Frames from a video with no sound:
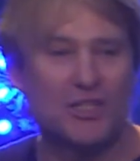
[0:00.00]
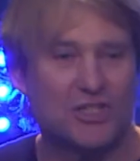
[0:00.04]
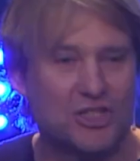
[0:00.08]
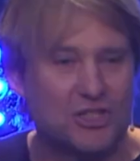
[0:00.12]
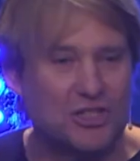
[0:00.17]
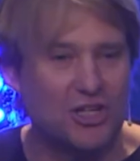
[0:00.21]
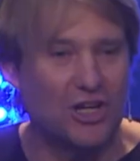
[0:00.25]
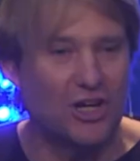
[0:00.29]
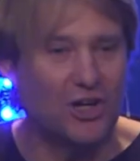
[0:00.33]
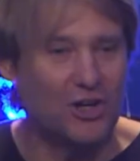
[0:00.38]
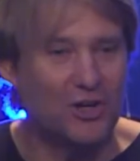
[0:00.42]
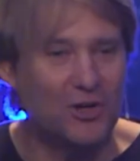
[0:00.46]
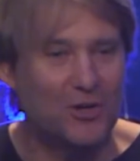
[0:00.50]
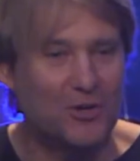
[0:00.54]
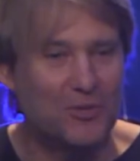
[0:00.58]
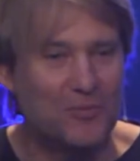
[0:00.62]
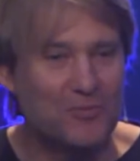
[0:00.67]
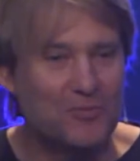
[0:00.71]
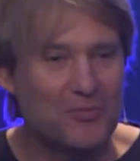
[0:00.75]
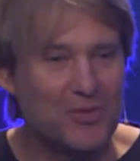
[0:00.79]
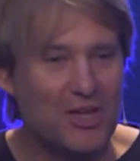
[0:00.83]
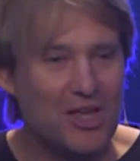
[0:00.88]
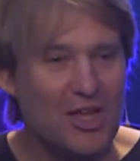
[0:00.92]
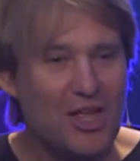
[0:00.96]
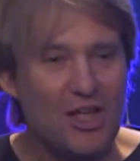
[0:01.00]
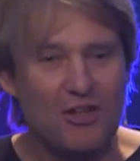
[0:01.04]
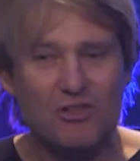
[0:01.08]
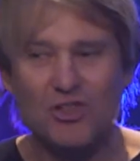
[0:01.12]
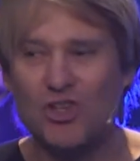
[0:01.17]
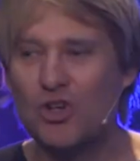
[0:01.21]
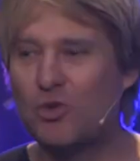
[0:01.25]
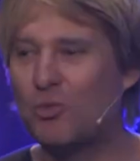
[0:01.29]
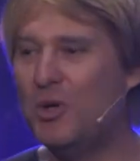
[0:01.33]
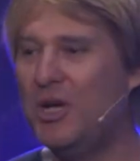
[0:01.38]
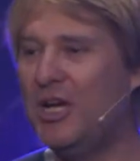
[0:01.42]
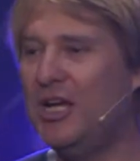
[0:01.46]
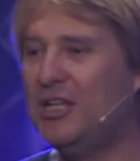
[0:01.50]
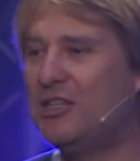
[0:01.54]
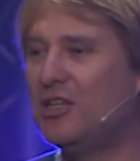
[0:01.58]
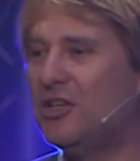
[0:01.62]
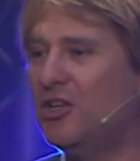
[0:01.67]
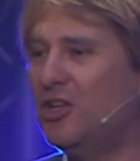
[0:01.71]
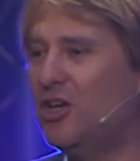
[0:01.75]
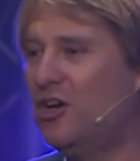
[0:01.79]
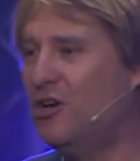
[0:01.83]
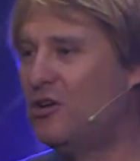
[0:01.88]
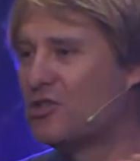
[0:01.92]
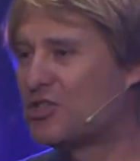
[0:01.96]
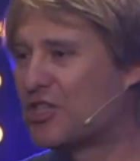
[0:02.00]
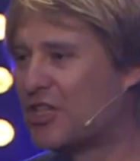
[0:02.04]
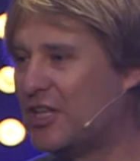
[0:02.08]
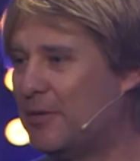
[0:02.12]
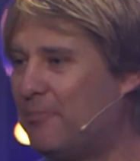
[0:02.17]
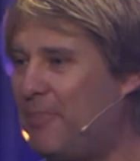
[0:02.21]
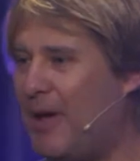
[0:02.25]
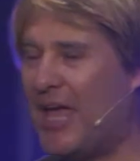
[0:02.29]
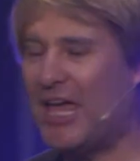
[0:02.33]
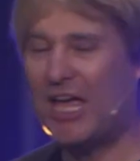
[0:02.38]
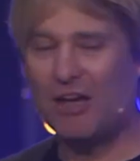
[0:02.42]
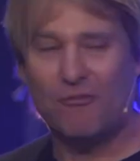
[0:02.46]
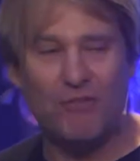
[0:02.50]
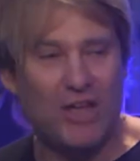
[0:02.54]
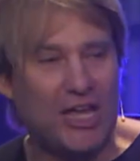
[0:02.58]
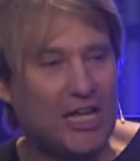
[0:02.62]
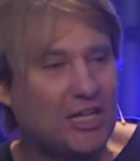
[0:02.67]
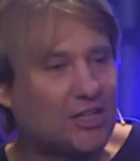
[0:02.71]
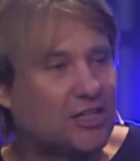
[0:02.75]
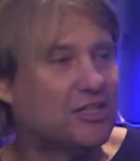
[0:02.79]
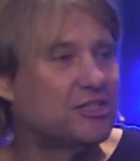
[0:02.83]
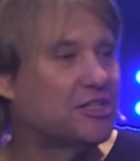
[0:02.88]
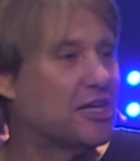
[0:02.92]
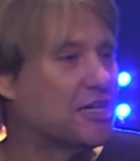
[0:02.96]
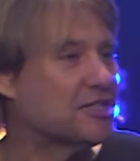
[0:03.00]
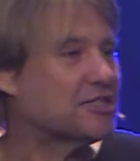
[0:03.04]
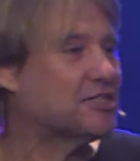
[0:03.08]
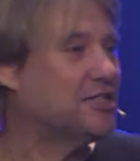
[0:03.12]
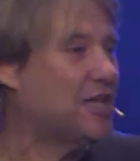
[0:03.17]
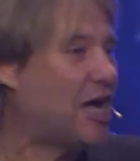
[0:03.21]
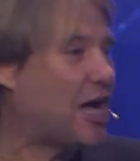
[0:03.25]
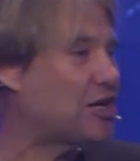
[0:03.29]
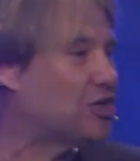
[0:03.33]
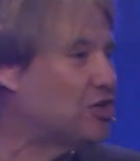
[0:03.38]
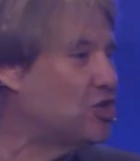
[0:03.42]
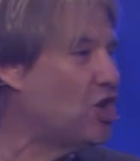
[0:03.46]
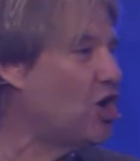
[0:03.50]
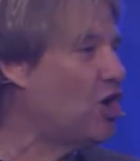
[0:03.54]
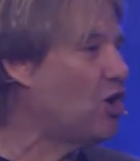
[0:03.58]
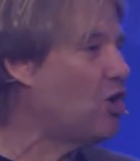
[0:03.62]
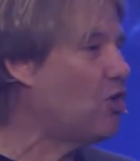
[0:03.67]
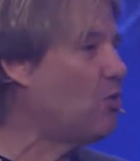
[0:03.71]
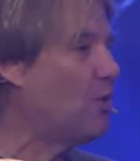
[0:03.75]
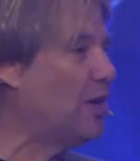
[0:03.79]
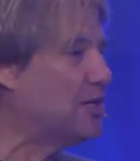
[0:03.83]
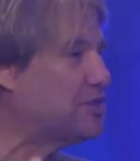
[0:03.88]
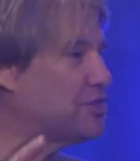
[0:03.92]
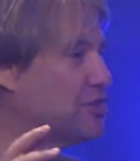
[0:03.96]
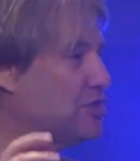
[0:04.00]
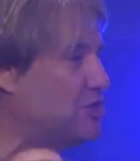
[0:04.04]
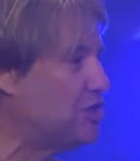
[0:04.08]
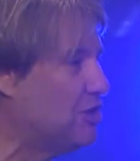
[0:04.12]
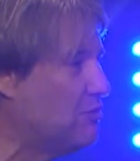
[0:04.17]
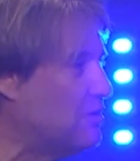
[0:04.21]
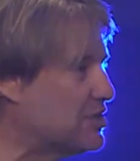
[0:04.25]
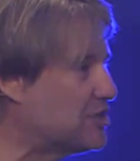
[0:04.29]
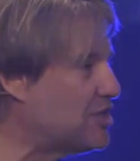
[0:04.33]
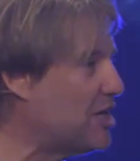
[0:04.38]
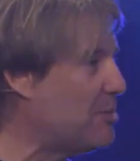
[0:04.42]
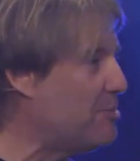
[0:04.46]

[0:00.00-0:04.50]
to do. And you read the news, and the Bank of England does not know what to do as they